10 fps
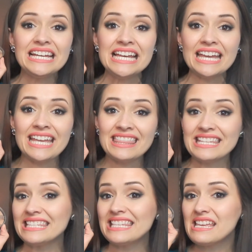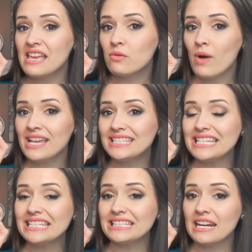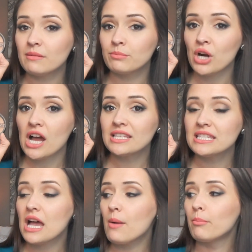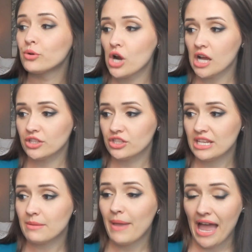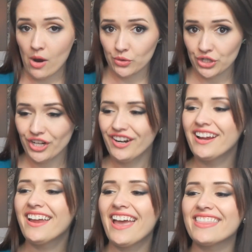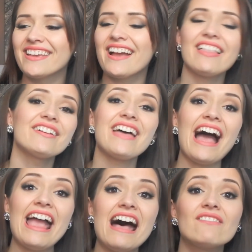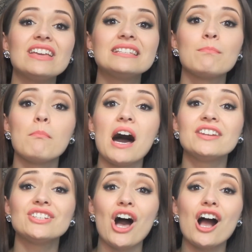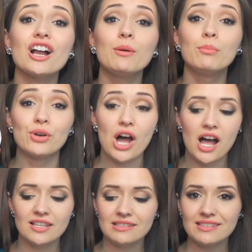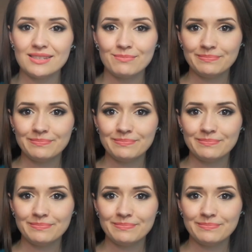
Again, this is the NYC Sun and Bronze Bronzing Powder, and the color that I have is Montauk Bronze.